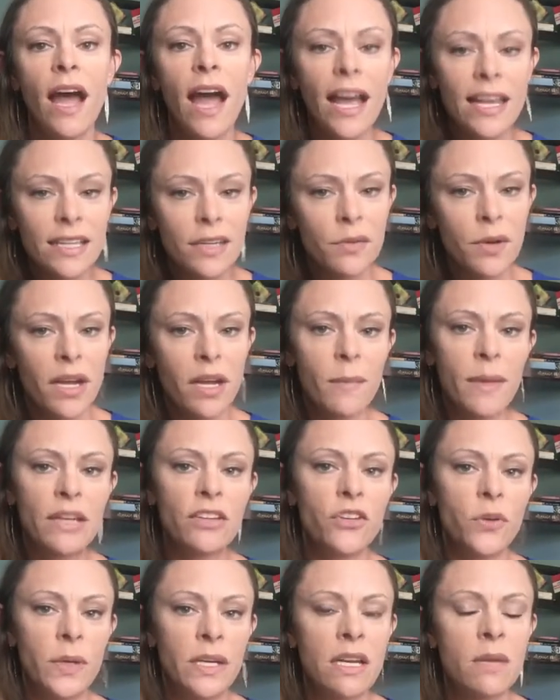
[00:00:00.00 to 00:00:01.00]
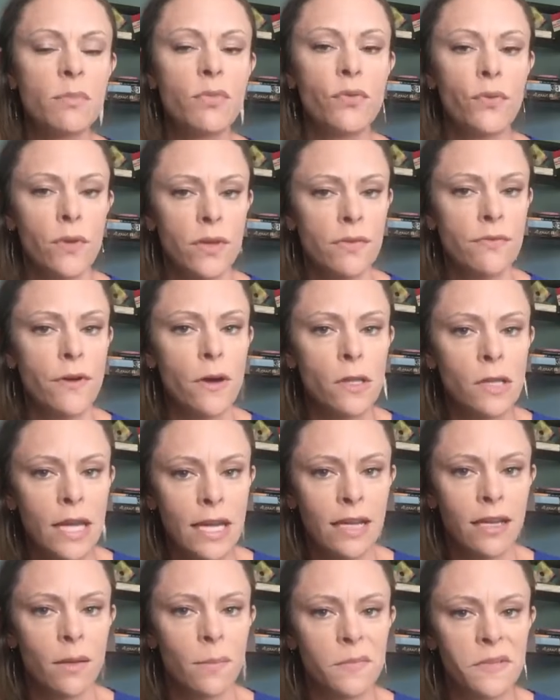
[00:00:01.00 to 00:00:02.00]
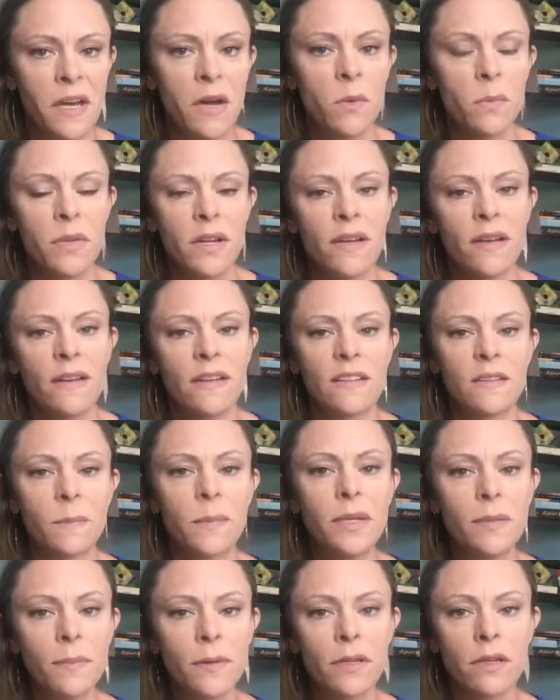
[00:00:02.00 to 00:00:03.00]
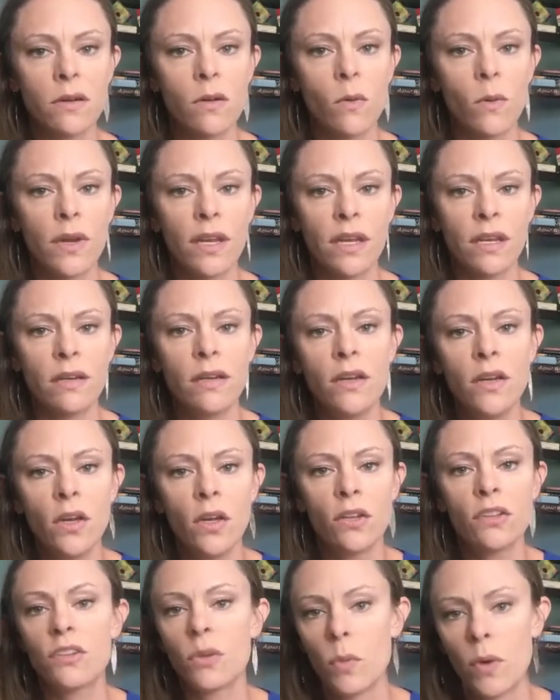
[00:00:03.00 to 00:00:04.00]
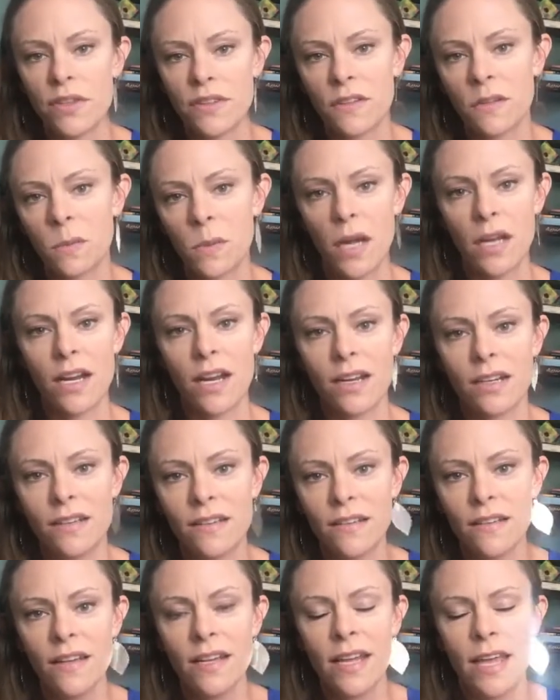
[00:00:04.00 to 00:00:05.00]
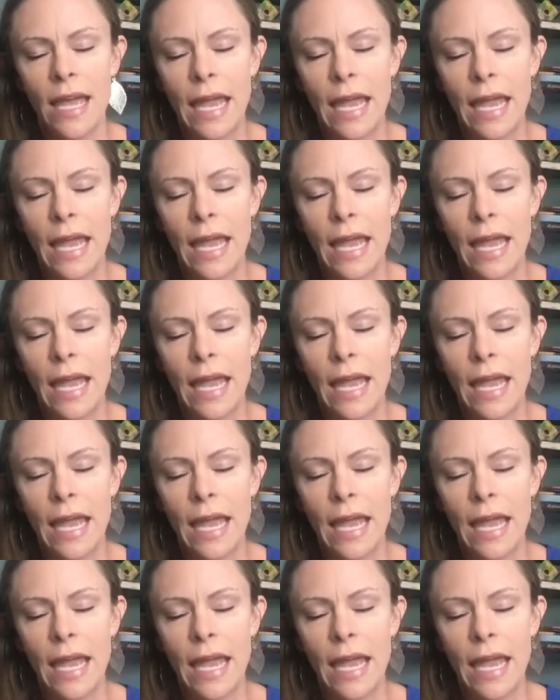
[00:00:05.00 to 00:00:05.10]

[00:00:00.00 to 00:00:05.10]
highly recommend doing it before the fall line comes out, because people are going to want this product.